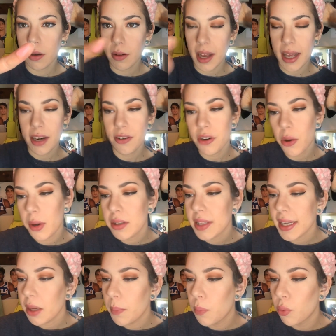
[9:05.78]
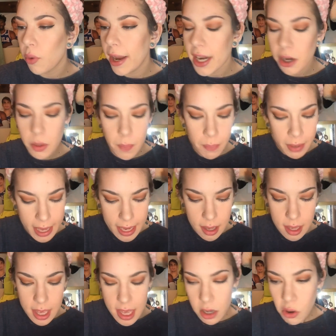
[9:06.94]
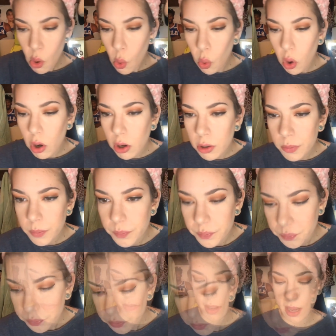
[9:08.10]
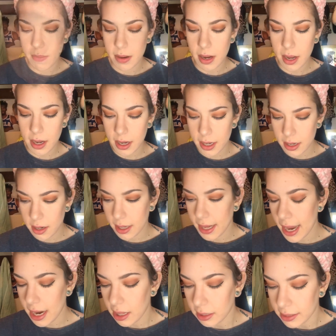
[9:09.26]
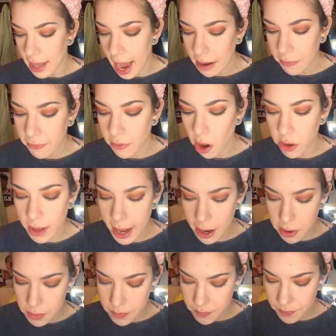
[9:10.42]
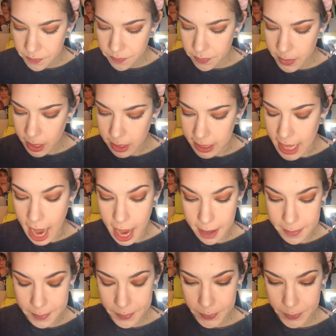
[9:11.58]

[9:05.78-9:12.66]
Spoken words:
I don't know, it's like a brighter pinky coral. Dab it on. Again, a lot of fallout. A lot.